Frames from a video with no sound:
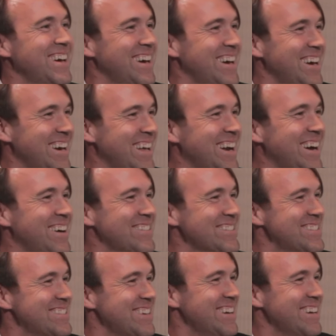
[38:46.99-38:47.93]
And I
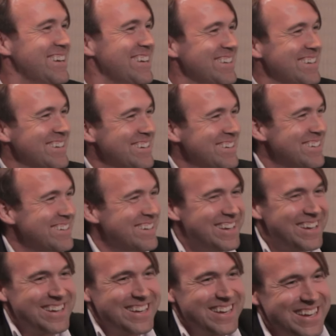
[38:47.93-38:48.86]
was like,
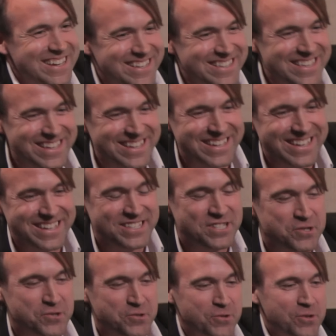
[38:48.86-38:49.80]

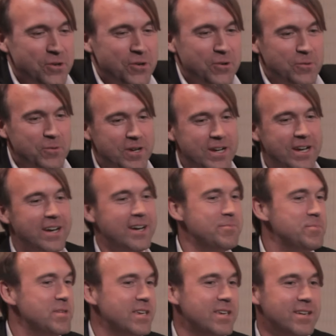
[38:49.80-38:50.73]
it's true,
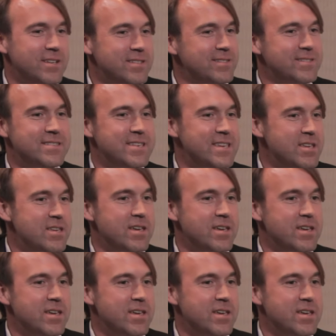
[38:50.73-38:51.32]
because